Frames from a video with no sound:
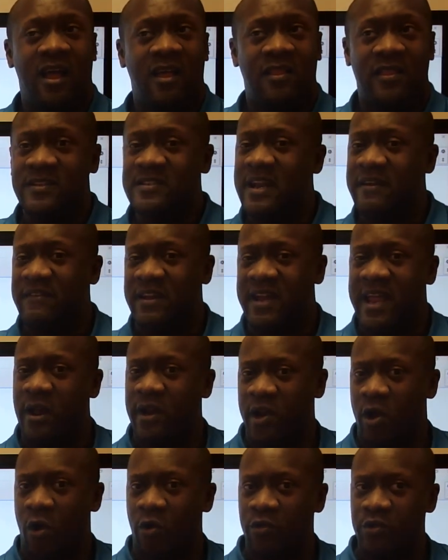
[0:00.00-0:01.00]
That's not even
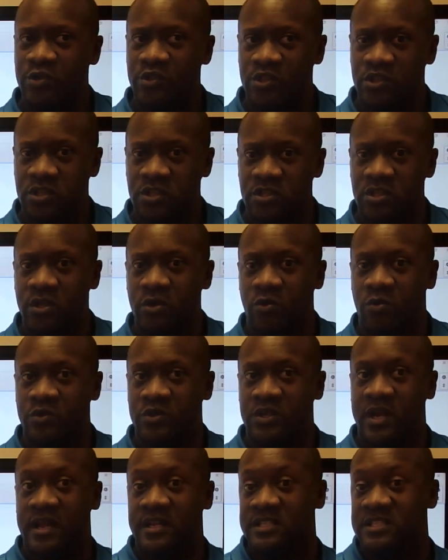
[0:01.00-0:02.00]
counting all those little
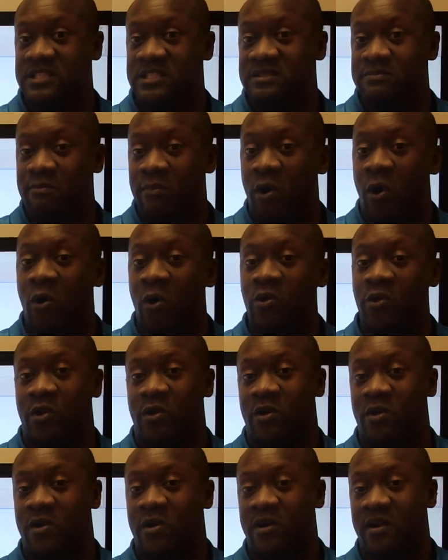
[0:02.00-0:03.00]
kind of
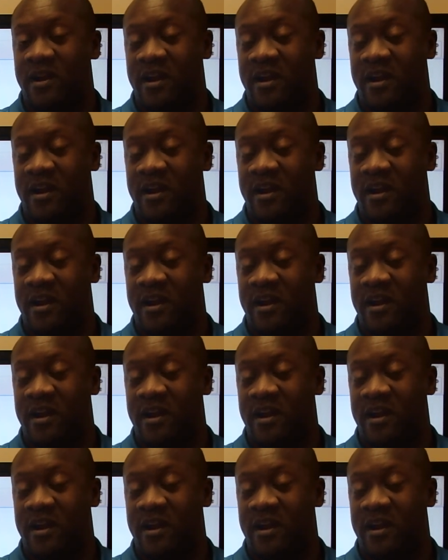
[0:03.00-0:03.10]
smaller